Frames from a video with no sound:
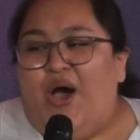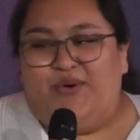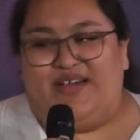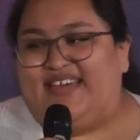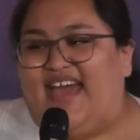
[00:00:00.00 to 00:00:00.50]

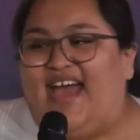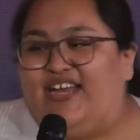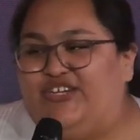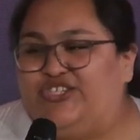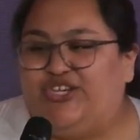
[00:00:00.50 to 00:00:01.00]
What can
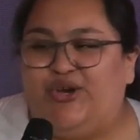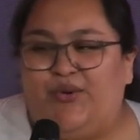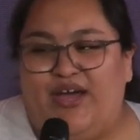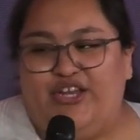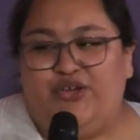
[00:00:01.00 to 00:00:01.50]
you do
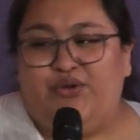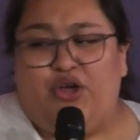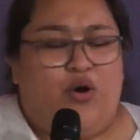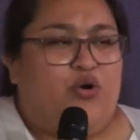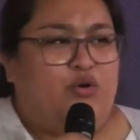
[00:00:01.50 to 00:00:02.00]
when you
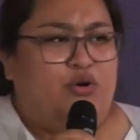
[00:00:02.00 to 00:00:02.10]
know who